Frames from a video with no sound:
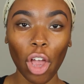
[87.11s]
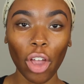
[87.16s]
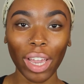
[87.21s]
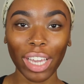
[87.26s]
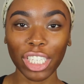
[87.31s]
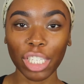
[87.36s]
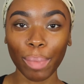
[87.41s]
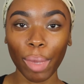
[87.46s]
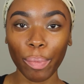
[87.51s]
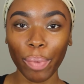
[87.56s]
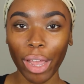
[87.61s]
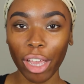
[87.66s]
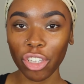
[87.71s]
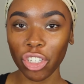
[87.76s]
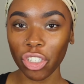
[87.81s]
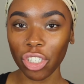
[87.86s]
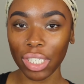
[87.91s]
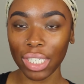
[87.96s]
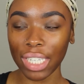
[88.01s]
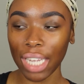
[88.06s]
Okay, so my brows
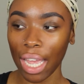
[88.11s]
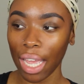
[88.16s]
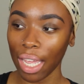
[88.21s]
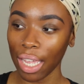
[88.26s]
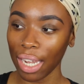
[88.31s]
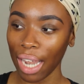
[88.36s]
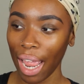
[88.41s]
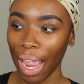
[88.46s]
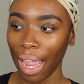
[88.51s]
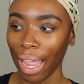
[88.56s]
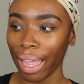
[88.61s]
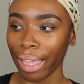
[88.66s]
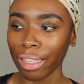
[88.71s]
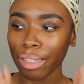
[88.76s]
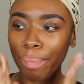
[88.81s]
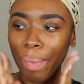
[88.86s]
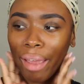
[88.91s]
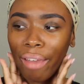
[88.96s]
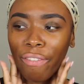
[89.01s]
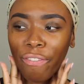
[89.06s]
are done
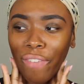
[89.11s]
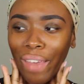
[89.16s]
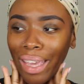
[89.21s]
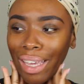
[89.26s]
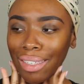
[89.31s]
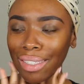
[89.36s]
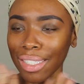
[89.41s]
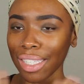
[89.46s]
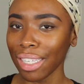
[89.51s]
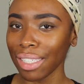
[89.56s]
and my face